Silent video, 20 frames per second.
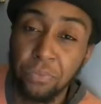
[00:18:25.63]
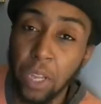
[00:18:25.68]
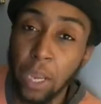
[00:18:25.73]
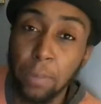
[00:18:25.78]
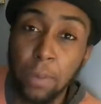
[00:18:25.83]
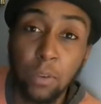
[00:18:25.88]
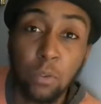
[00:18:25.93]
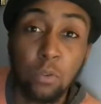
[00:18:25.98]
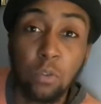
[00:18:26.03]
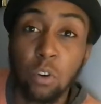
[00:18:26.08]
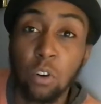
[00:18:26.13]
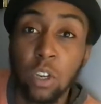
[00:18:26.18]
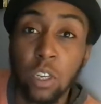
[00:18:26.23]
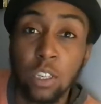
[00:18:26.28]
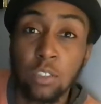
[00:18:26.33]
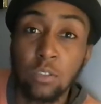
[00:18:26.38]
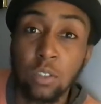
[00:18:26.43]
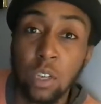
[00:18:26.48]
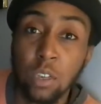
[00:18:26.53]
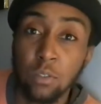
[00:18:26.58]
I'm not even gonna call it
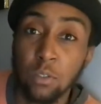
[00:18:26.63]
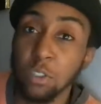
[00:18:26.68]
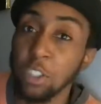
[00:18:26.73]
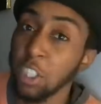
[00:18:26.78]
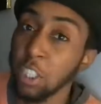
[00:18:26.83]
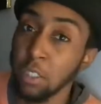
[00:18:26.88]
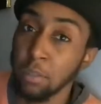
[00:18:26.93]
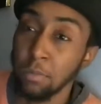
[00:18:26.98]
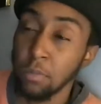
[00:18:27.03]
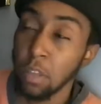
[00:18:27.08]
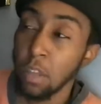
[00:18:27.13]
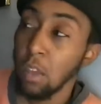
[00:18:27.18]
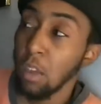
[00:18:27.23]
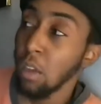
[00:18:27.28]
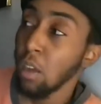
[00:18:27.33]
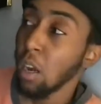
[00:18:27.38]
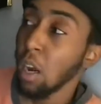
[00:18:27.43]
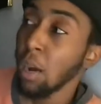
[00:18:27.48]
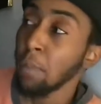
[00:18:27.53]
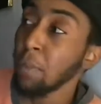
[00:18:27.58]
entry level cheap.
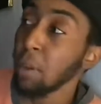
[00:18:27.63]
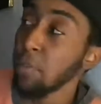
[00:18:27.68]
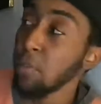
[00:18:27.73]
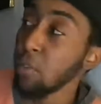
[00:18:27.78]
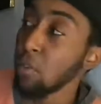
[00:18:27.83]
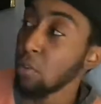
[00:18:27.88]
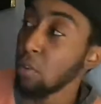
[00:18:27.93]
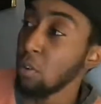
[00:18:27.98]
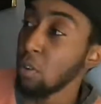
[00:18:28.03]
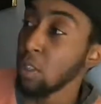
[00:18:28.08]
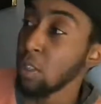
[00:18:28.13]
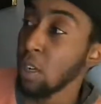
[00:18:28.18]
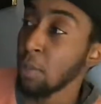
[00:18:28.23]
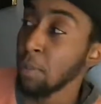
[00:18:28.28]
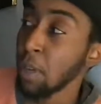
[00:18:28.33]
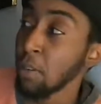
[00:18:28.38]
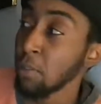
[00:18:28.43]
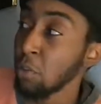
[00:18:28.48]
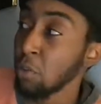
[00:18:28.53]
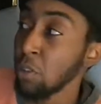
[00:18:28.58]
I'm not even gonna call it. I'm
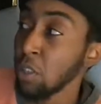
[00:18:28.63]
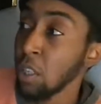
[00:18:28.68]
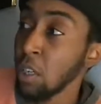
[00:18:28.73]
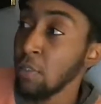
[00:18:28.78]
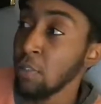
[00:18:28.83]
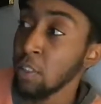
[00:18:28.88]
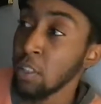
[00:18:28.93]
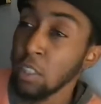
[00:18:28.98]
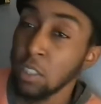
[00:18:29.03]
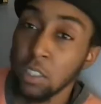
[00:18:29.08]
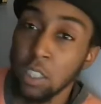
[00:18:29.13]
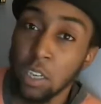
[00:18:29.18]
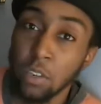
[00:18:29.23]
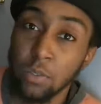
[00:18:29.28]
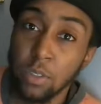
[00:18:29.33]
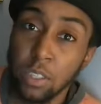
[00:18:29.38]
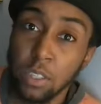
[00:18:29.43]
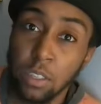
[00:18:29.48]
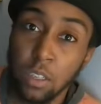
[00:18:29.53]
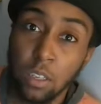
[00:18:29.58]
not gonna give it the
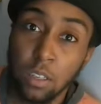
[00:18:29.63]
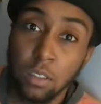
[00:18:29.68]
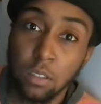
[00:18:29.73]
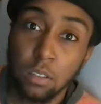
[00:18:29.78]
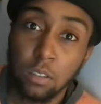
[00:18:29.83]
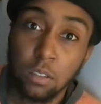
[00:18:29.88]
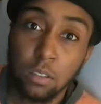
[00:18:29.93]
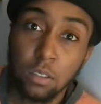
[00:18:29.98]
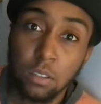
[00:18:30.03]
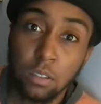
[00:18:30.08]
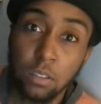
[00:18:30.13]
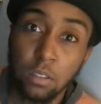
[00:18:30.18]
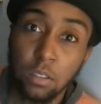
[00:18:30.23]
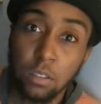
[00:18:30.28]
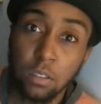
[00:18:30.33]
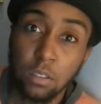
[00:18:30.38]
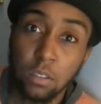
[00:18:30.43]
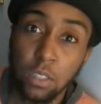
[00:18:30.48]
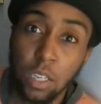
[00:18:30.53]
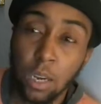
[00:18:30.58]
integrity that.
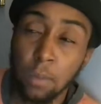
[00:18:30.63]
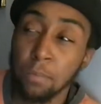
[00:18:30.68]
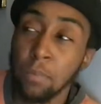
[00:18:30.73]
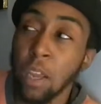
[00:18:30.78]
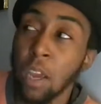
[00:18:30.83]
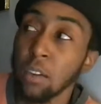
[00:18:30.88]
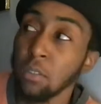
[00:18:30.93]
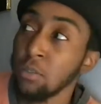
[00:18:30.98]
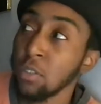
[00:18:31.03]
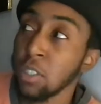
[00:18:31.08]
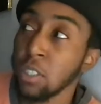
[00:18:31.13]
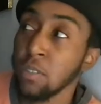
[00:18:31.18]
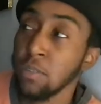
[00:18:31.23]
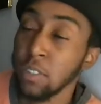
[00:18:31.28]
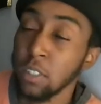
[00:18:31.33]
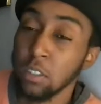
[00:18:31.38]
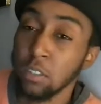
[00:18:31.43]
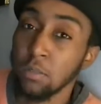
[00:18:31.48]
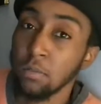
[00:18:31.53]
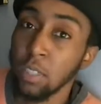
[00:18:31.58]
I'm not gonna give
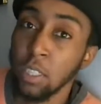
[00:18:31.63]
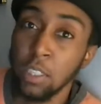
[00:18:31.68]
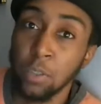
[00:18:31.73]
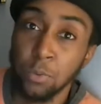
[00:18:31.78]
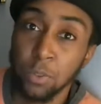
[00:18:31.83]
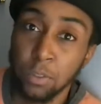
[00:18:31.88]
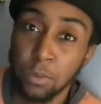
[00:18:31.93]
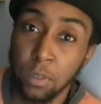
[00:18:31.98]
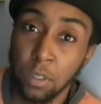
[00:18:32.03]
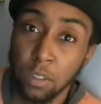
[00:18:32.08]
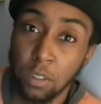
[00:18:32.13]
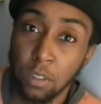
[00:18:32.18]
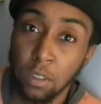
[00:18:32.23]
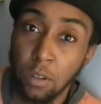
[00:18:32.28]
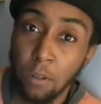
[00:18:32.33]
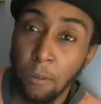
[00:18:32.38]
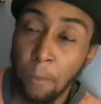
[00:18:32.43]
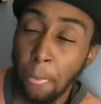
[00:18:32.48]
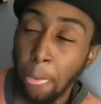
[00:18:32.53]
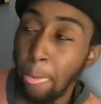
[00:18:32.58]
this any respect.
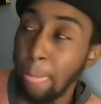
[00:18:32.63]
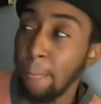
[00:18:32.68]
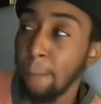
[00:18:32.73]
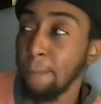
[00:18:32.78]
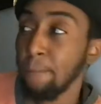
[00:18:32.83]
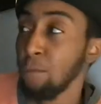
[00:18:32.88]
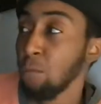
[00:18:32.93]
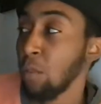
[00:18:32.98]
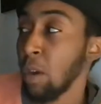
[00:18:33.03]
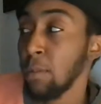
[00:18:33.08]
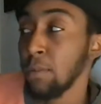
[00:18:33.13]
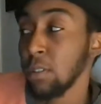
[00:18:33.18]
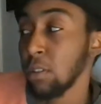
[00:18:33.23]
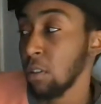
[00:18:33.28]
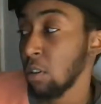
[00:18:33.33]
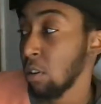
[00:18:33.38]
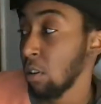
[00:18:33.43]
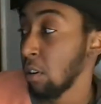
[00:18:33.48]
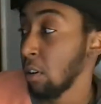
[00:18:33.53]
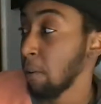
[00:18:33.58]
I'm
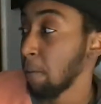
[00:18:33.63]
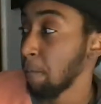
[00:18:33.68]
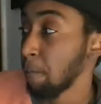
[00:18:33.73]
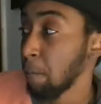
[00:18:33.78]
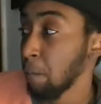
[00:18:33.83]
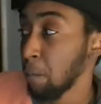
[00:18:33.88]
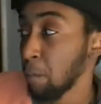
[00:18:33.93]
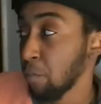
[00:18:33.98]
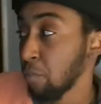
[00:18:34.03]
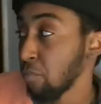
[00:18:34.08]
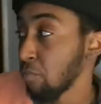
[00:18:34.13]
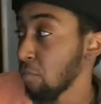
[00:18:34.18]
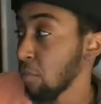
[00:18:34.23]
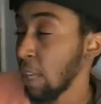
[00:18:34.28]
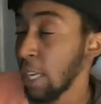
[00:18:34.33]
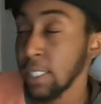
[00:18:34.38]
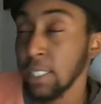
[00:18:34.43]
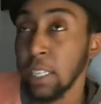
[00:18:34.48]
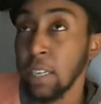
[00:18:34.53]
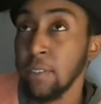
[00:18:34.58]
sorry.
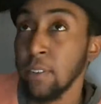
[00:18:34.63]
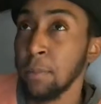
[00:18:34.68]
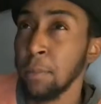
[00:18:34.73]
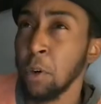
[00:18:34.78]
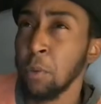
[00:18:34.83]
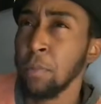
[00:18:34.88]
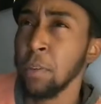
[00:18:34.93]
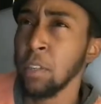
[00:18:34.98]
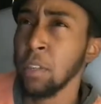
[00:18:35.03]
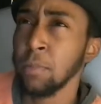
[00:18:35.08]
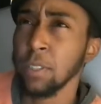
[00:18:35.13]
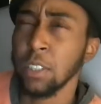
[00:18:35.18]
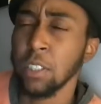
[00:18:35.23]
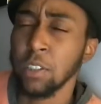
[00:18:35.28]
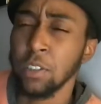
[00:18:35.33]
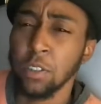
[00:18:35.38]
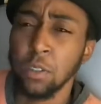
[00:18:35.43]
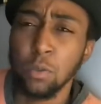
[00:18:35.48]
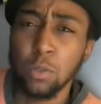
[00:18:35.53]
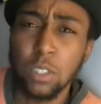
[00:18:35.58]
That's not even about being a
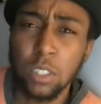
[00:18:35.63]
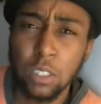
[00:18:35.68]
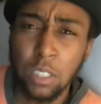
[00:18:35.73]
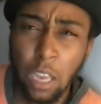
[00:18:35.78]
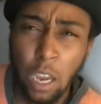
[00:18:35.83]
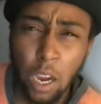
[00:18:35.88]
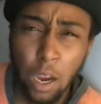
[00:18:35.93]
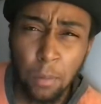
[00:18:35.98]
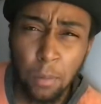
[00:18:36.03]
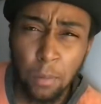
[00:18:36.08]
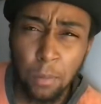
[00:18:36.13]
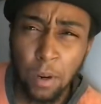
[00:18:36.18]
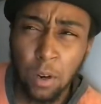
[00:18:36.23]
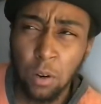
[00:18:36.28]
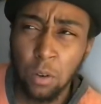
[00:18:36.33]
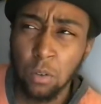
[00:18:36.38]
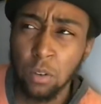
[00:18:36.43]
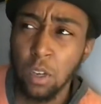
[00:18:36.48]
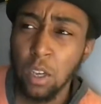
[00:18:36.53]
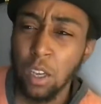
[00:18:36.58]
material snob
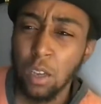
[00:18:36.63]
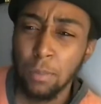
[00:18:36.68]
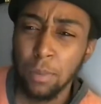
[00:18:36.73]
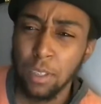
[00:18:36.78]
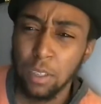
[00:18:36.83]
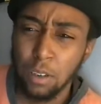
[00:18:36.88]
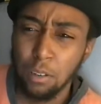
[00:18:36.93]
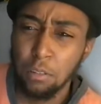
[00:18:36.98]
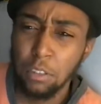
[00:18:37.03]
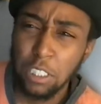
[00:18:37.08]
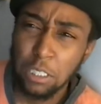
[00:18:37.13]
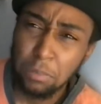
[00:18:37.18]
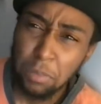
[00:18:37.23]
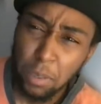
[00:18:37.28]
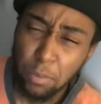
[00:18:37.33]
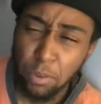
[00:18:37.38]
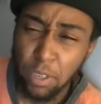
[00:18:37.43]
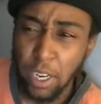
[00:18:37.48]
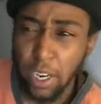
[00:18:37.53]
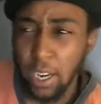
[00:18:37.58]
about because oh some
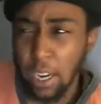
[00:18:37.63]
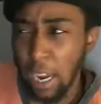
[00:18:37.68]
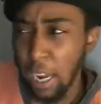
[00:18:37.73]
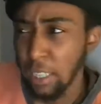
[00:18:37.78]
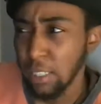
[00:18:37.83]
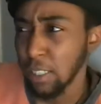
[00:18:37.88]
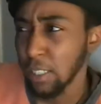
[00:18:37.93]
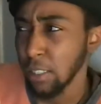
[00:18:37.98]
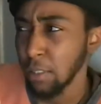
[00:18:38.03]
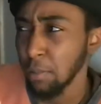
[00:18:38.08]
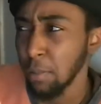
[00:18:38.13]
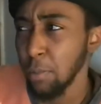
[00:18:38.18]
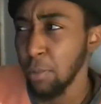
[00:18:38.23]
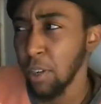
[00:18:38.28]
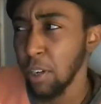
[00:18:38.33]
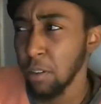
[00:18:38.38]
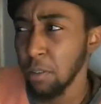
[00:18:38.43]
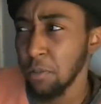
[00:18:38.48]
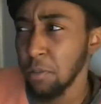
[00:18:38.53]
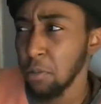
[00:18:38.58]
people can't access, some people
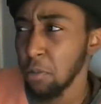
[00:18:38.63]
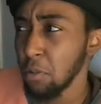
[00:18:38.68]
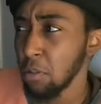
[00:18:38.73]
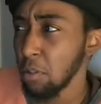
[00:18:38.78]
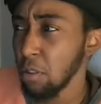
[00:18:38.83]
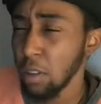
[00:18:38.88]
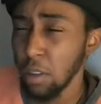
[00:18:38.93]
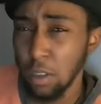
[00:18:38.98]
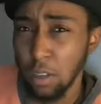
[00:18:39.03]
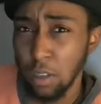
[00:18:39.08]
can't afford.